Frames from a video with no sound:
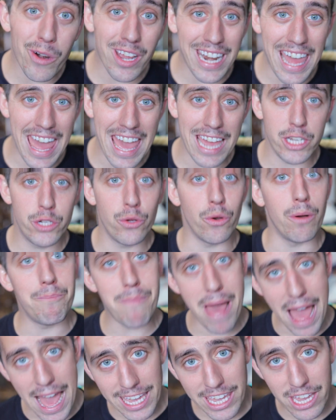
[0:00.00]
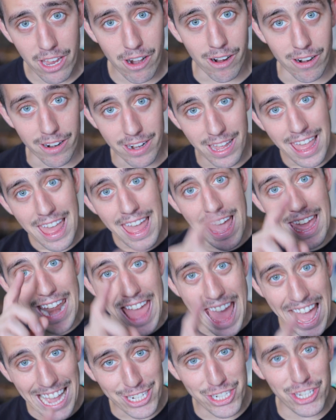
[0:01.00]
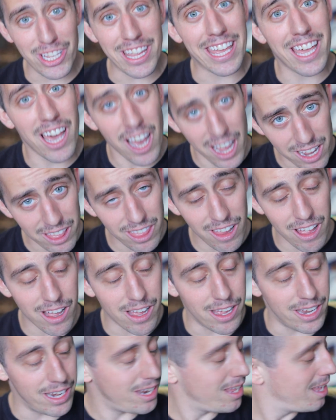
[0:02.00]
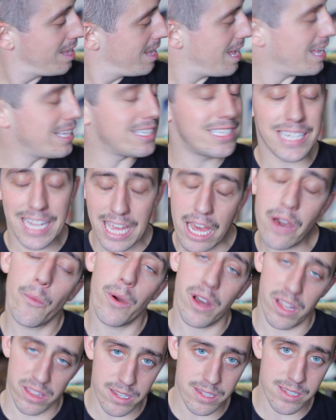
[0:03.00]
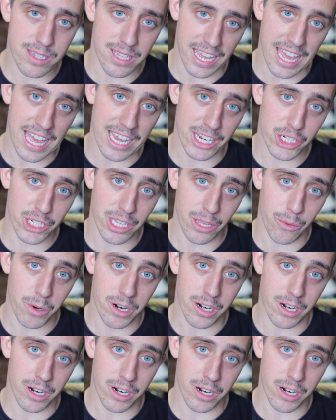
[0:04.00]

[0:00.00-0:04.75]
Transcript: we're gonna head to a backyard and actually cut a lawn and see how well this thing actually